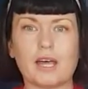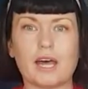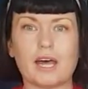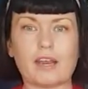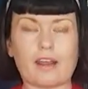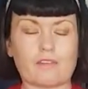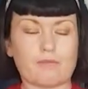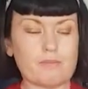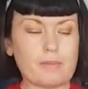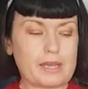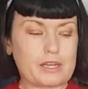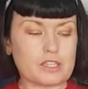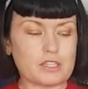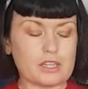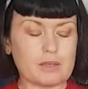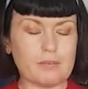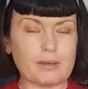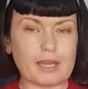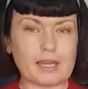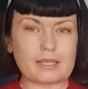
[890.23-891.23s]
and I've measured
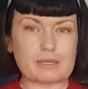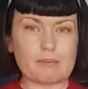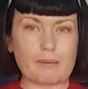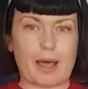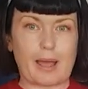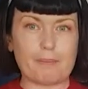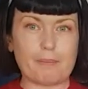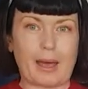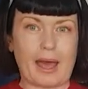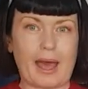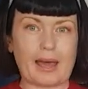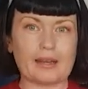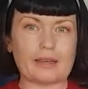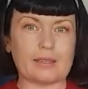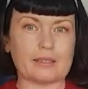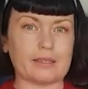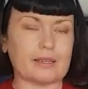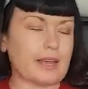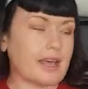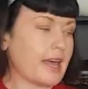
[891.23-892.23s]
them against my
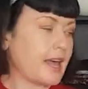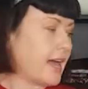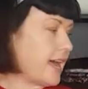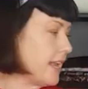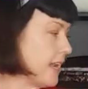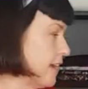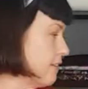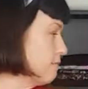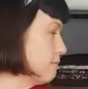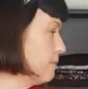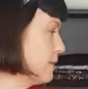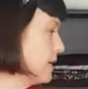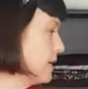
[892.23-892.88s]
pattern, and I've